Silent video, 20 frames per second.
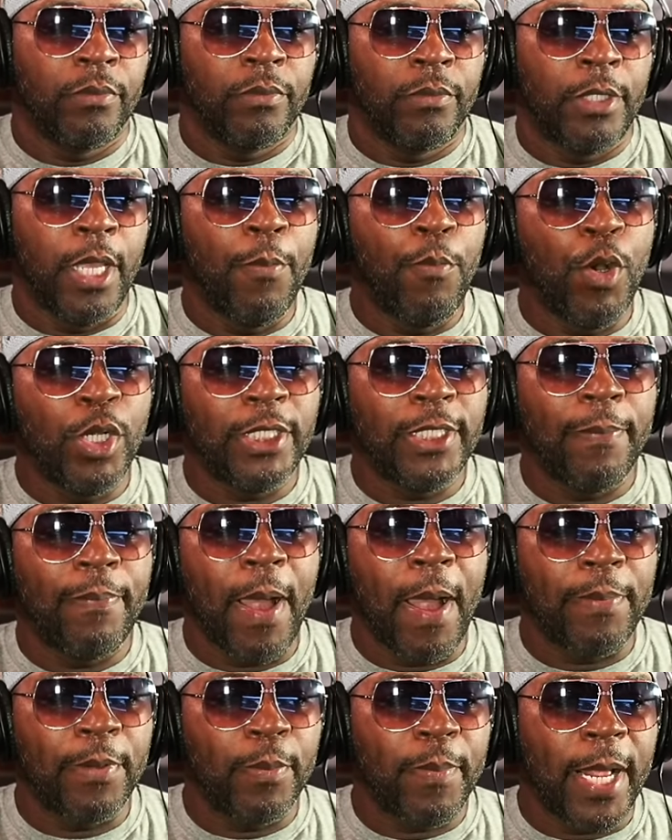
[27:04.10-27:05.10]
That boy just
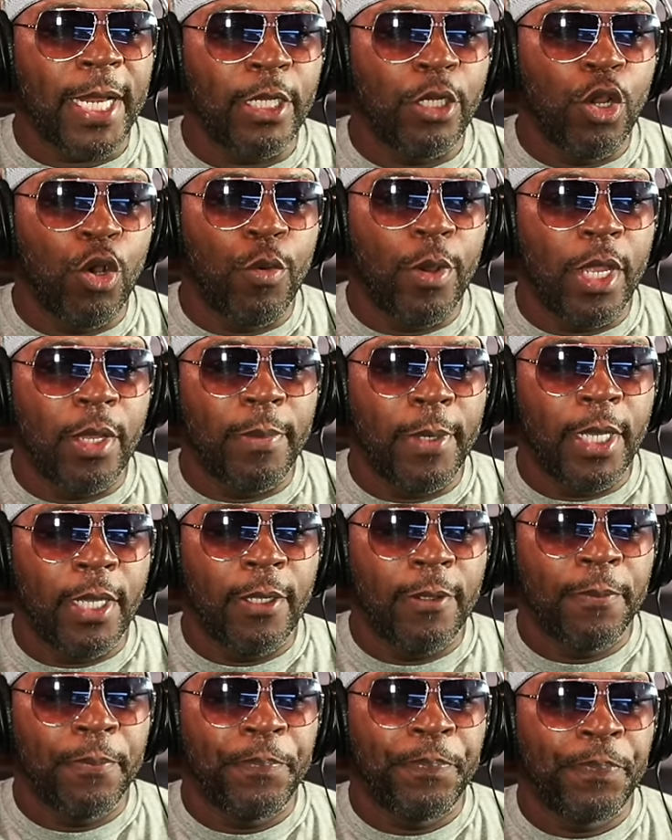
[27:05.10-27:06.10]
popped up out of nowhere, man.
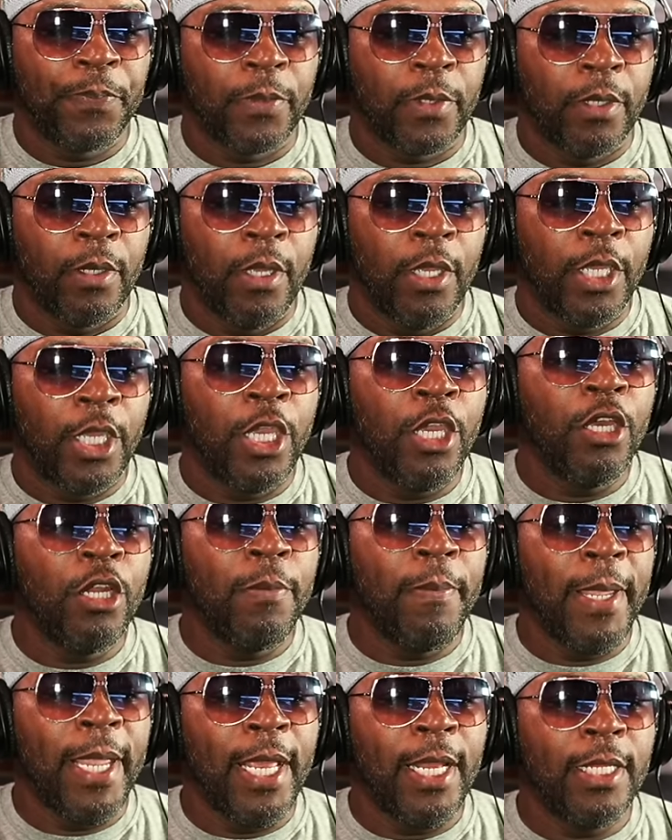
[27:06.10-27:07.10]
Killed a
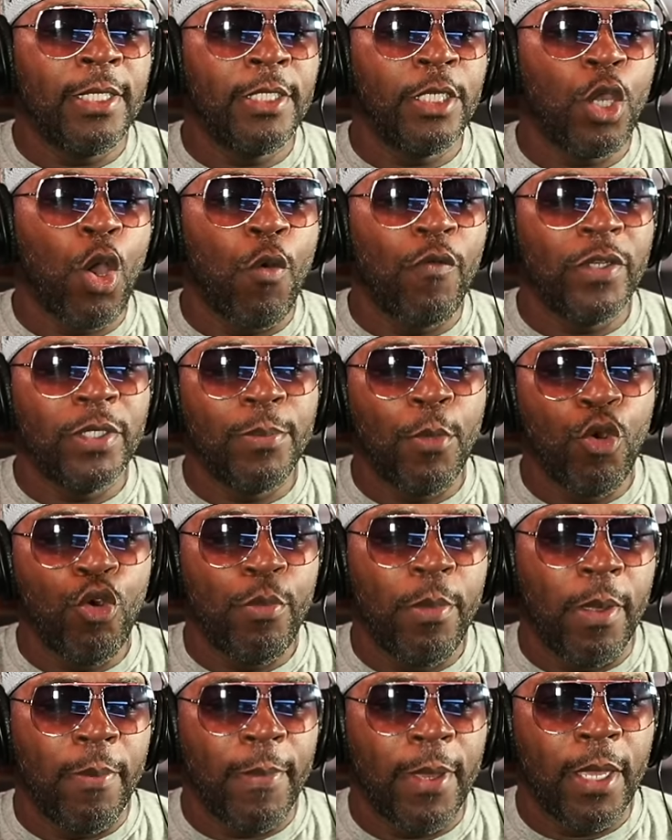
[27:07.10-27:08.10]
man and took over his
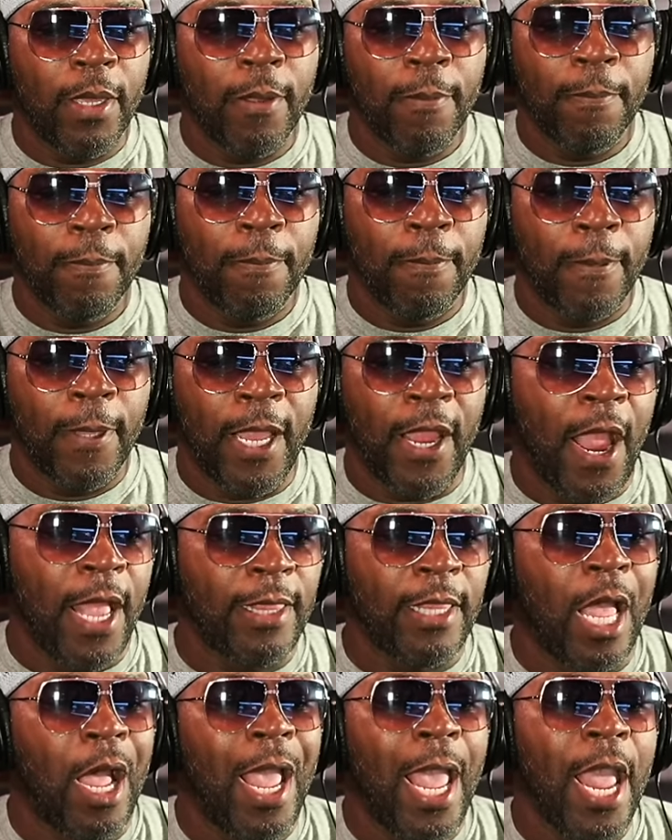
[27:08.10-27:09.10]
movement, man. I
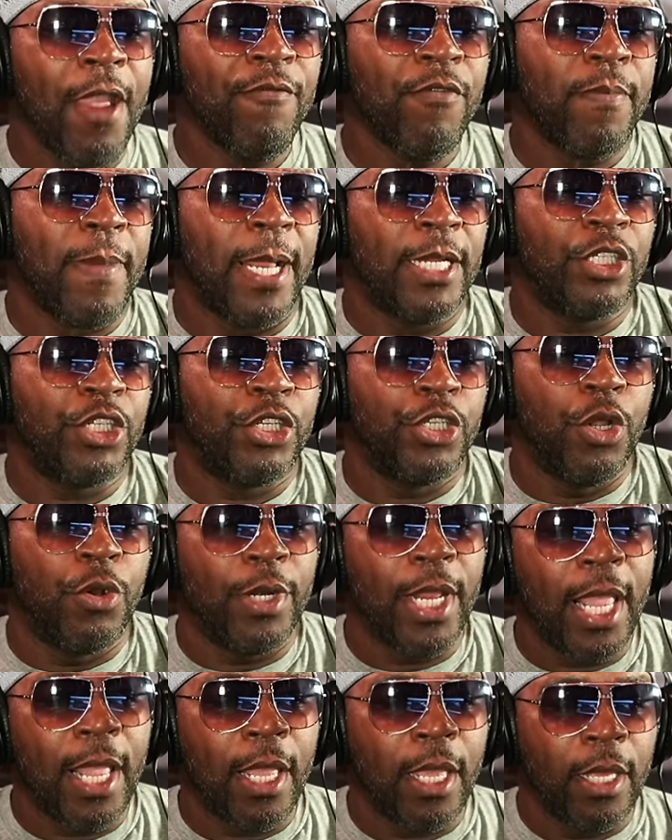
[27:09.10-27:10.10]
thought everybody should know
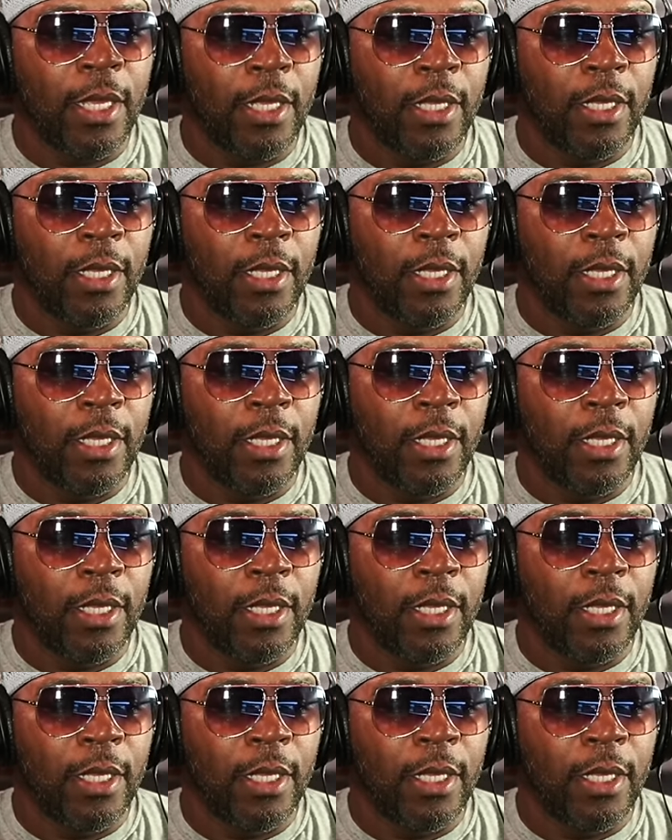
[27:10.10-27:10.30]
that.